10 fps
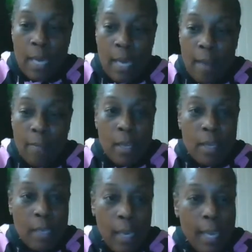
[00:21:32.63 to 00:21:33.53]
have
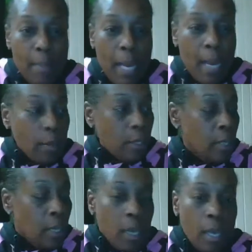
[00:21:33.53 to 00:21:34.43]
came out
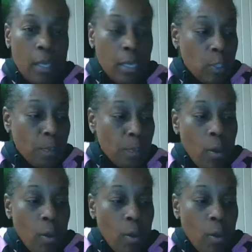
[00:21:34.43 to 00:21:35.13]
and spoke